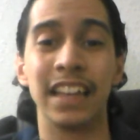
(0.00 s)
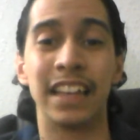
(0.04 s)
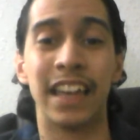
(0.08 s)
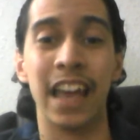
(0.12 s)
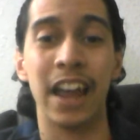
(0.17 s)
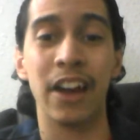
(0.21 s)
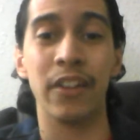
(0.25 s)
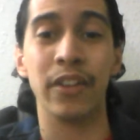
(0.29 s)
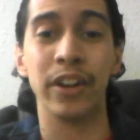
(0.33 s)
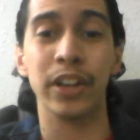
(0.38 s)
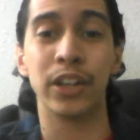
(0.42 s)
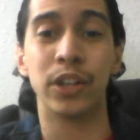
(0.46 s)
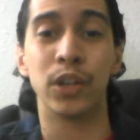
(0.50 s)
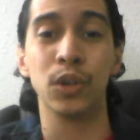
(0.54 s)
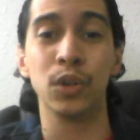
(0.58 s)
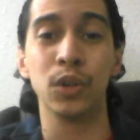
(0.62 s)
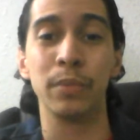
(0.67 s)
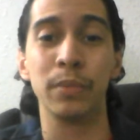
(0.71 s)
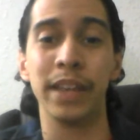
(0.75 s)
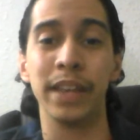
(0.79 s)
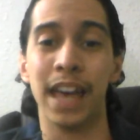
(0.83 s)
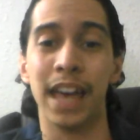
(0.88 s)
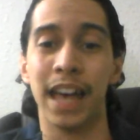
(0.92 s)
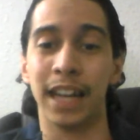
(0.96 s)
Gary
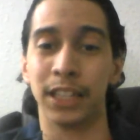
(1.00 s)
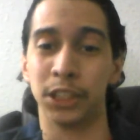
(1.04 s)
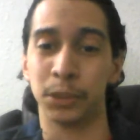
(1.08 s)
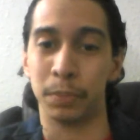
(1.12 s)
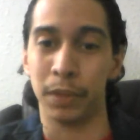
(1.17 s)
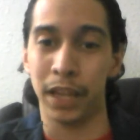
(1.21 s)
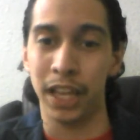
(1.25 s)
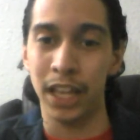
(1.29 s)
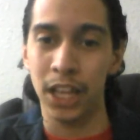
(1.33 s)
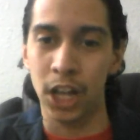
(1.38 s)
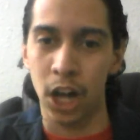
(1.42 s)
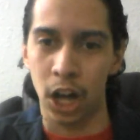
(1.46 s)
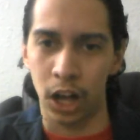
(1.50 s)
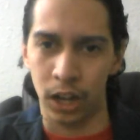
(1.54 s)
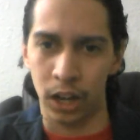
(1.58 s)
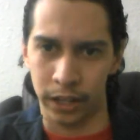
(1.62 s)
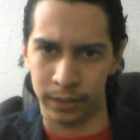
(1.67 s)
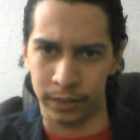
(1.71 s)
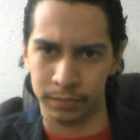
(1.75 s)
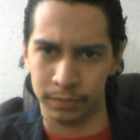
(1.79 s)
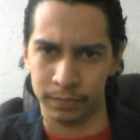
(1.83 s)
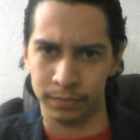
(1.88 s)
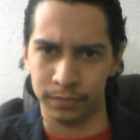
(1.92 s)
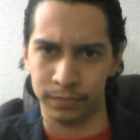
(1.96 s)
Kubiak's play call,
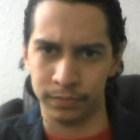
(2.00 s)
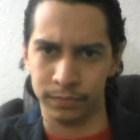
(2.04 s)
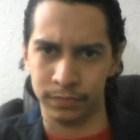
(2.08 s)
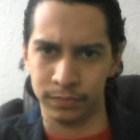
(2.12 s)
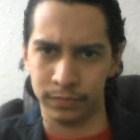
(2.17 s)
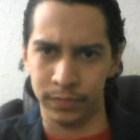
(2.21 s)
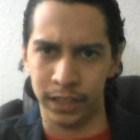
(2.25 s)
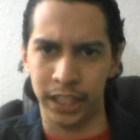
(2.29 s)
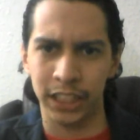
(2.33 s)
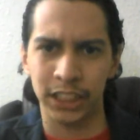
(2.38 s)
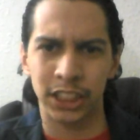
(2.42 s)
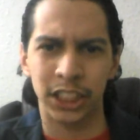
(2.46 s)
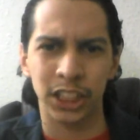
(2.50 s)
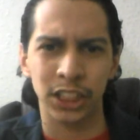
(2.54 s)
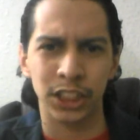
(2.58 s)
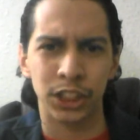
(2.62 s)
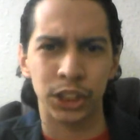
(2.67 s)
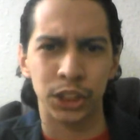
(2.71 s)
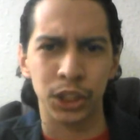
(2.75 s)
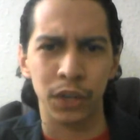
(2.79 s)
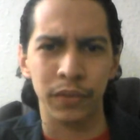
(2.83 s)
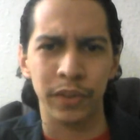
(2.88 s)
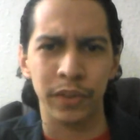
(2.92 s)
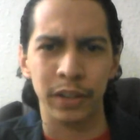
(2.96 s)
his
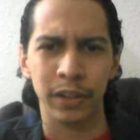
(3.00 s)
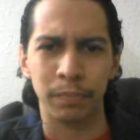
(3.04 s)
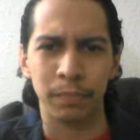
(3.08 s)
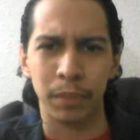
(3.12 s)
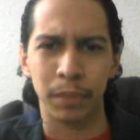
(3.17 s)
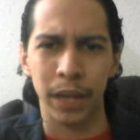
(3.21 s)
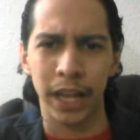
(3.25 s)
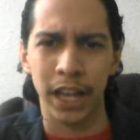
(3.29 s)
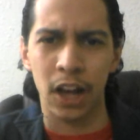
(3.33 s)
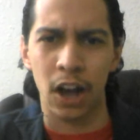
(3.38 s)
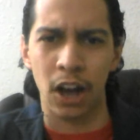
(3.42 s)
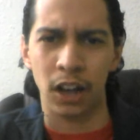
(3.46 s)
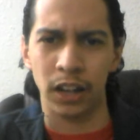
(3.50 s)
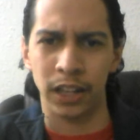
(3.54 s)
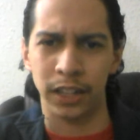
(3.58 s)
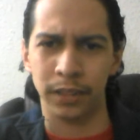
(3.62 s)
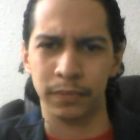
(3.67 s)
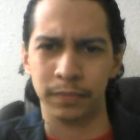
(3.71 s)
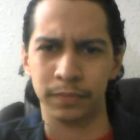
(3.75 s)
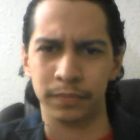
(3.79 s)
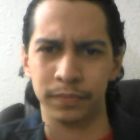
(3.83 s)
conservative play call.